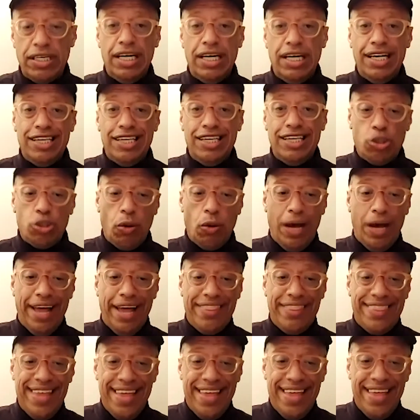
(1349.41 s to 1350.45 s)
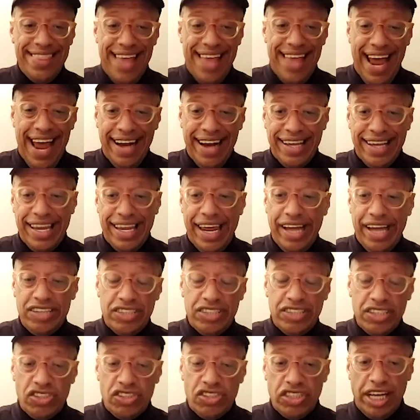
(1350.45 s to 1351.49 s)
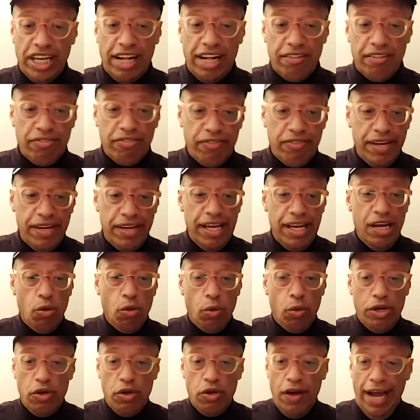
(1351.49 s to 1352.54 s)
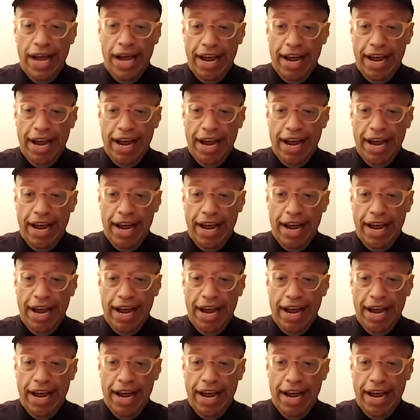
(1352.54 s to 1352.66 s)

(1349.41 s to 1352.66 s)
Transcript: or else it's infunctional.